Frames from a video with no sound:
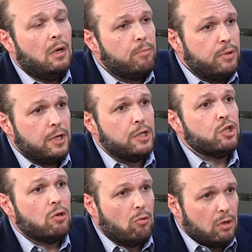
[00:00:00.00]

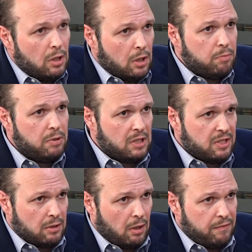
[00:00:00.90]
push or hug
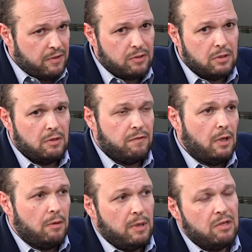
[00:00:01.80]
police officers, if
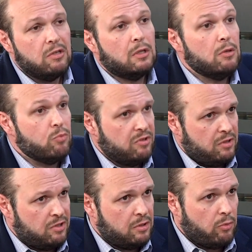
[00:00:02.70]
they basically
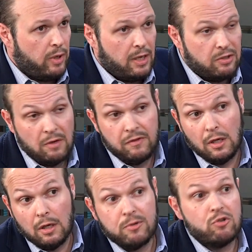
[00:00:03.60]
resist arrest, if
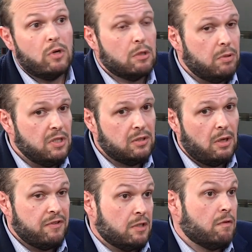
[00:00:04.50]
they obstruct police
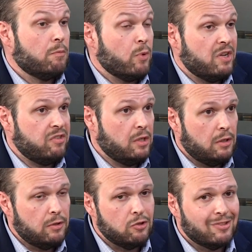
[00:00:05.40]
officers from arresting
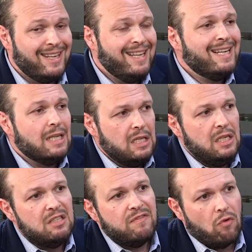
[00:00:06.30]
others,
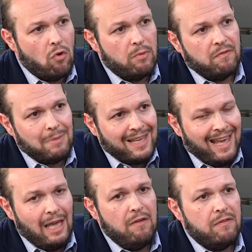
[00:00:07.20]
these form of
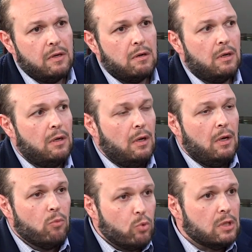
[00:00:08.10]
behavior
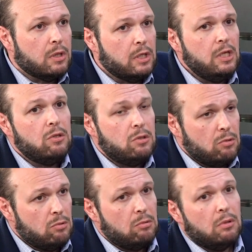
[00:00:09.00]
would lead
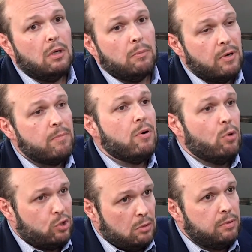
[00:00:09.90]
to a
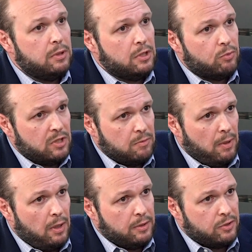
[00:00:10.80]
proportional police
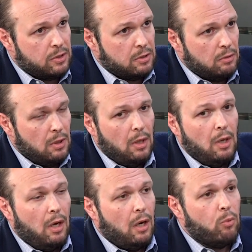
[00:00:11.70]
response,
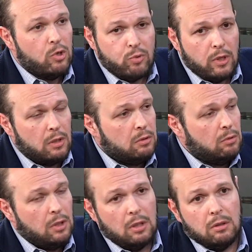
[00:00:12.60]
uh, which would
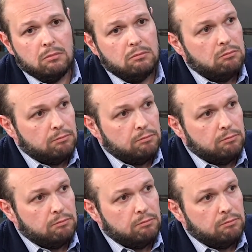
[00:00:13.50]
include, you know,